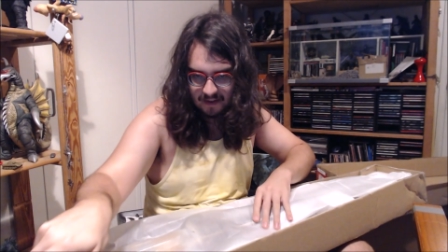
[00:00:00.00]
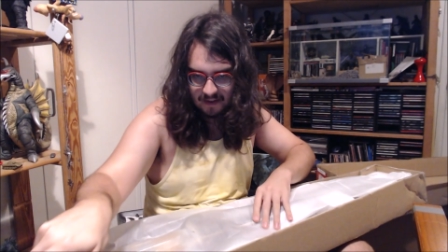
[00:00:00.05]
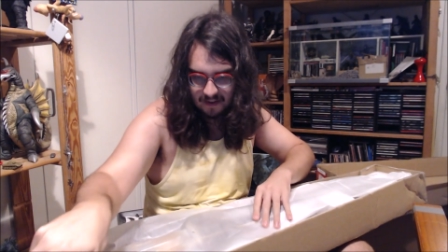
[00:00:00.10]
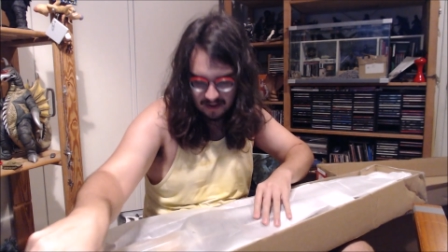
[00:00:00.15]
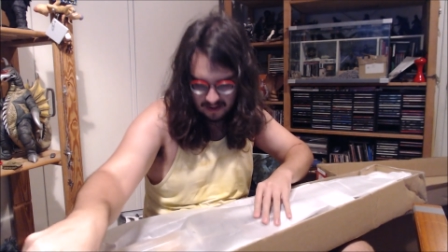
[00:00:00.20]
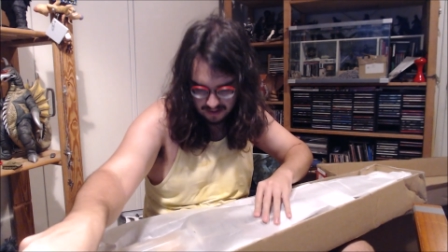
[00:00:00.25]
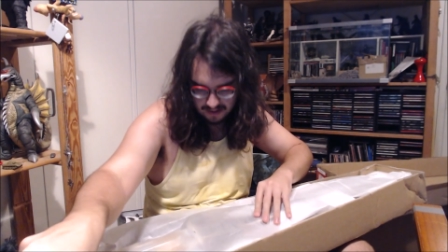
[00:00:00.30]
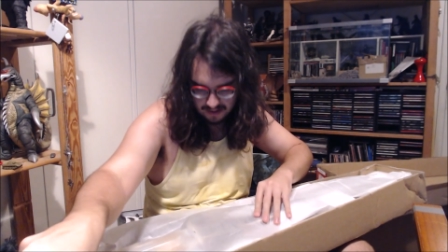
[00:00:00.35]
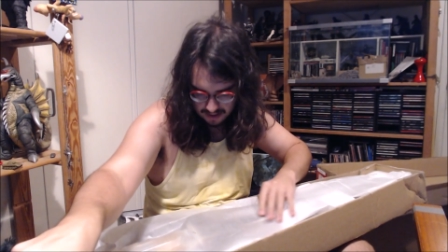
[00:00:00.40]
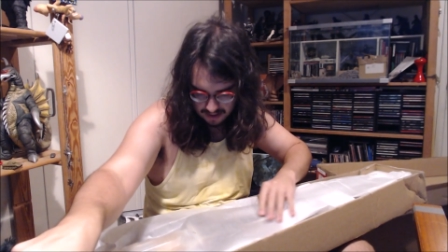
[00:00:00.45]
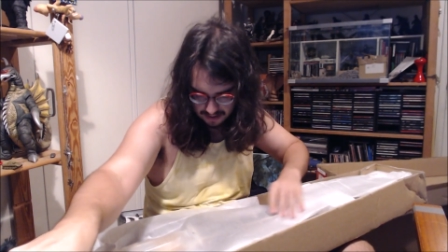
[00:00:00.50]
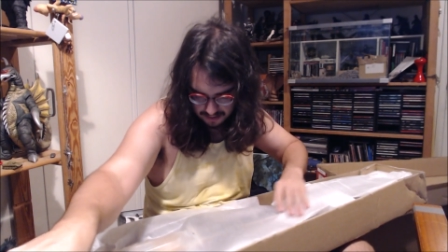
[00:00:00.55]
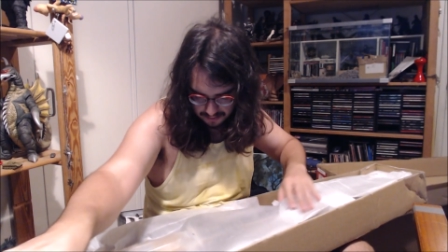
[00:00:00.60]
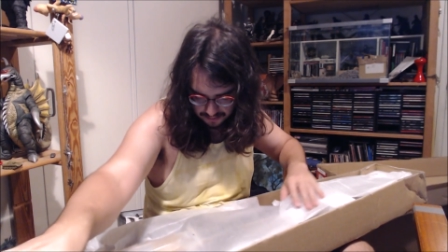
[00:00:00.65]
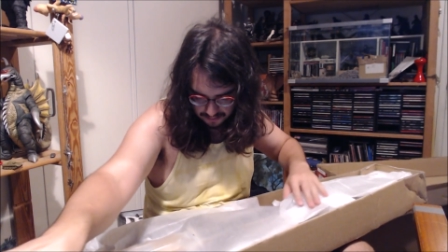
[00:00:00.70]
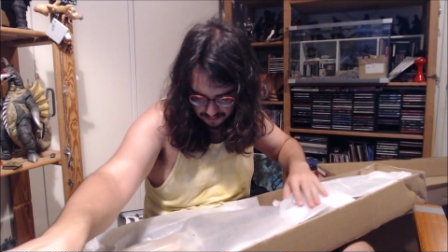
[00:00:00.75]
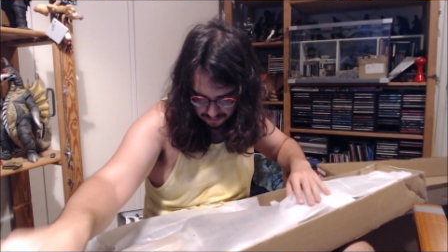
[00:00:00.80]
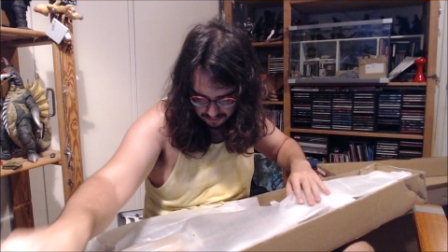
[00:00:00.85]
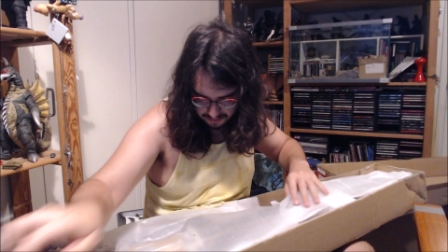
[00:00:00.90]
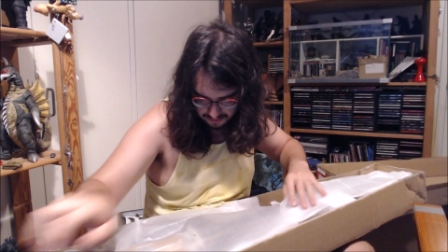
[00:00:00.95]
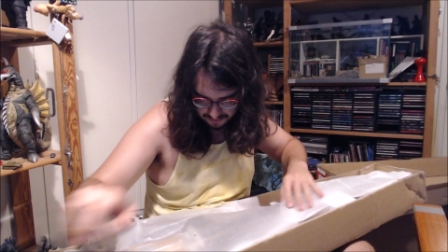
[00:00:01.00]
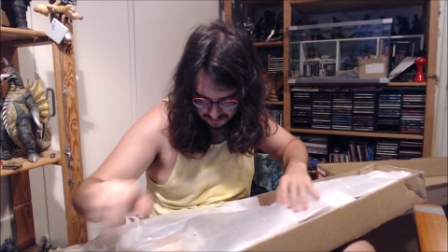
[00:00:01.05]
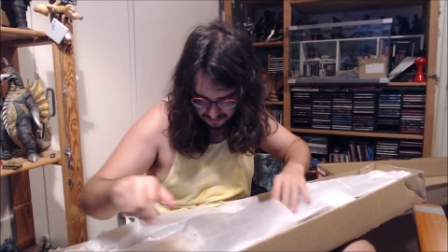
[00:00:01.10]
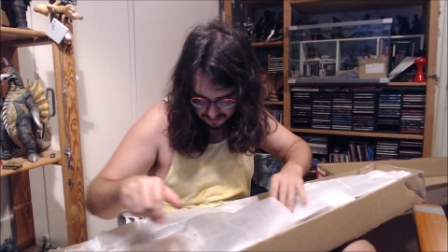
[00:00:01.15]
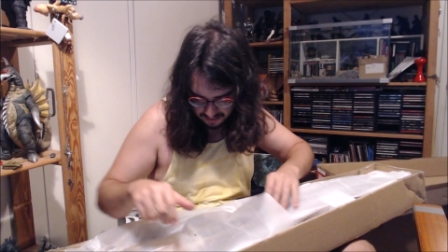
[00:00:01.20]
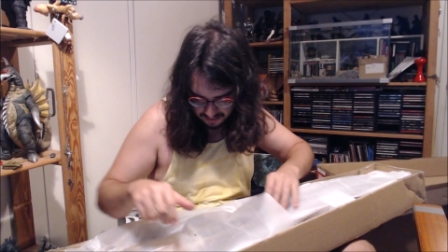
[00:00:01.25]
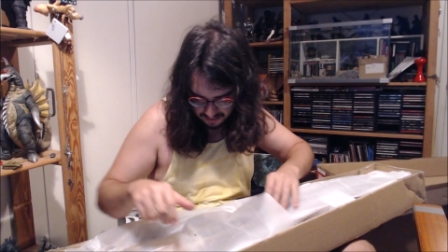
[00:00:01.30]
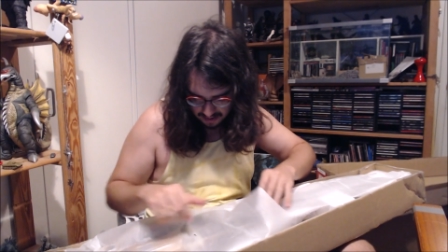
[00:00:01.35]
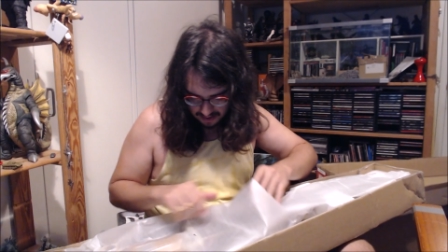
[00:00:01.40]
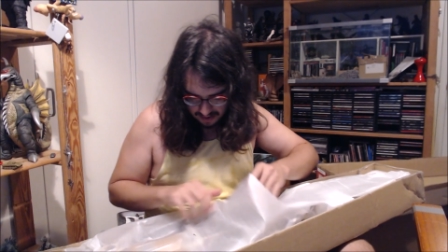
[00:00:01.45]
the guitar through all
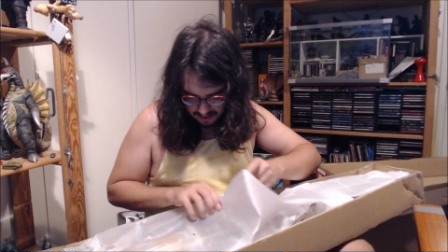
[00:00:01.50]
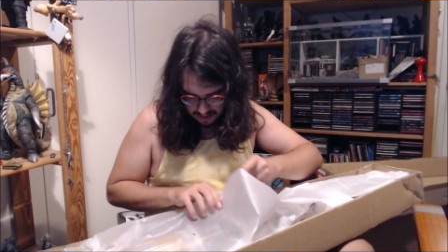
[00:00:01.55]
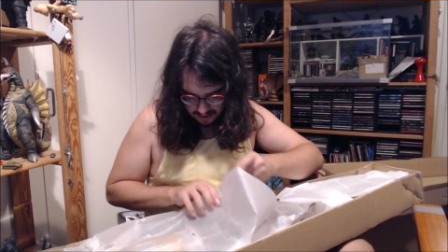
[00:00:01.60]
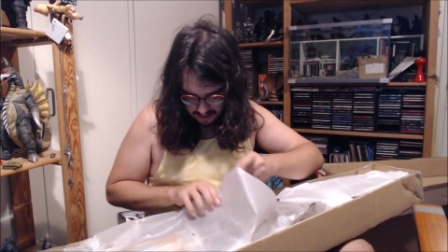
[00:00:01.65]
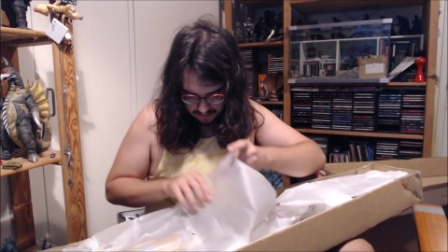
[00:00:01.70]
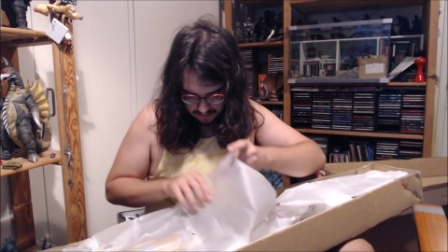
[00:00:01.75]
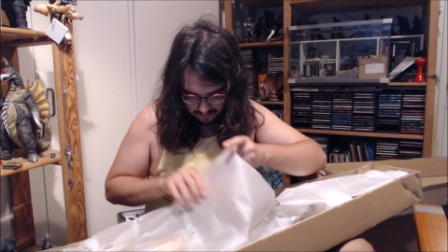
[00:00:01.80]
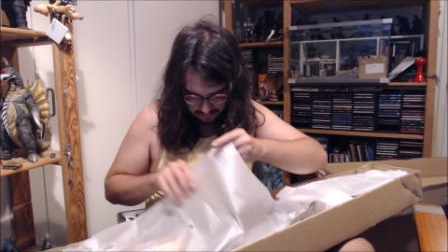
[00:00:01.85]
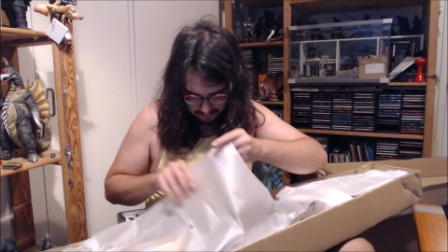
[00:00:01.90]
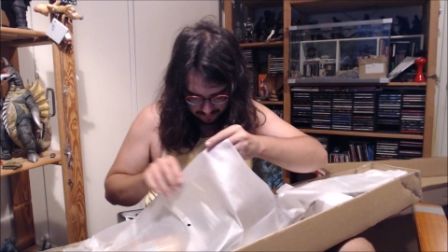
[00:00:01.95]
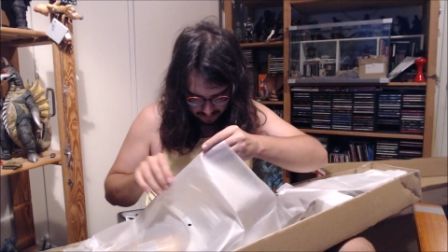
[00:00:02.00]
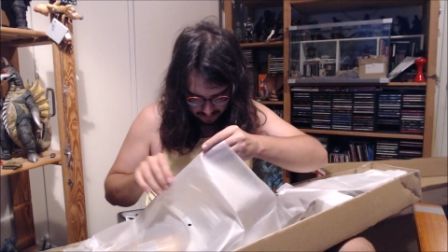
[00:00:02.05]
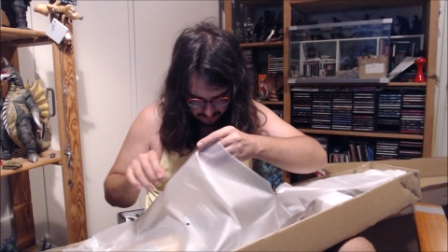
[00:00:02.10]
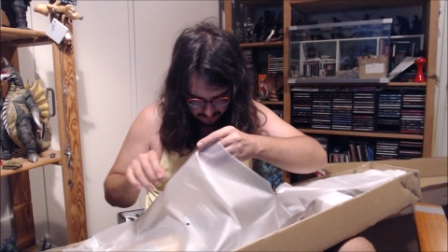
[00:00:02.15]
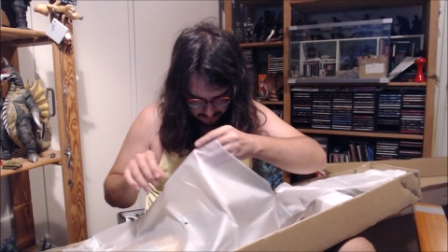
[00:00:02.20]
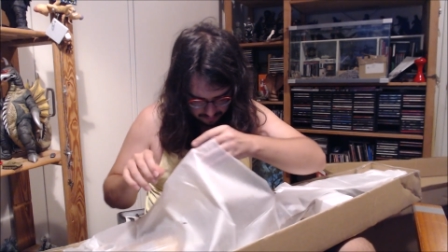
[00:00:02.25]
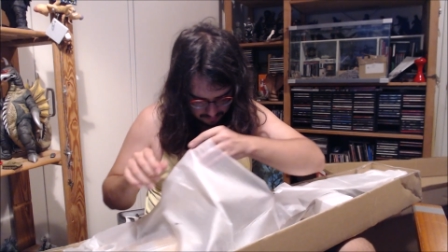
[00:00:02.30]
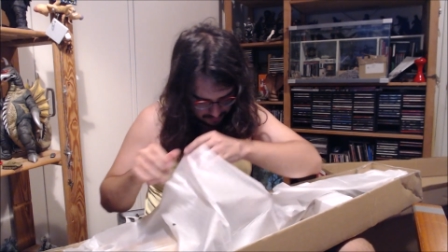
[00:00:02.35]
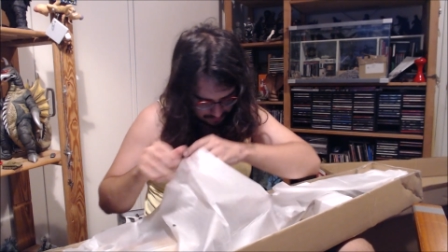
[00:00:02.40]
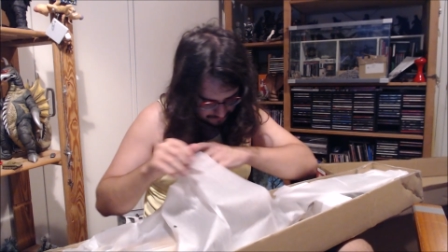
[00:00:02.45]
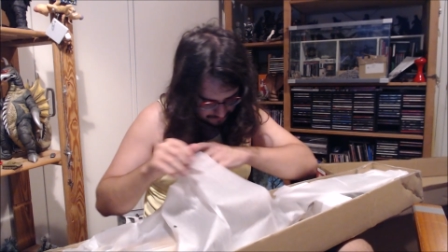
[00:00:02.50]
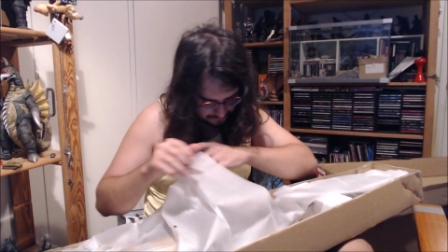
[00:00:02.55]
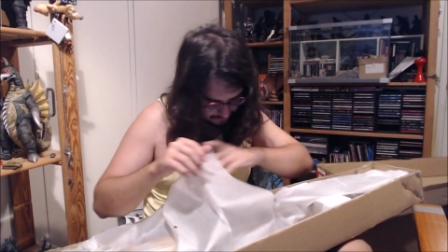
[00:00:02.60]
this foam.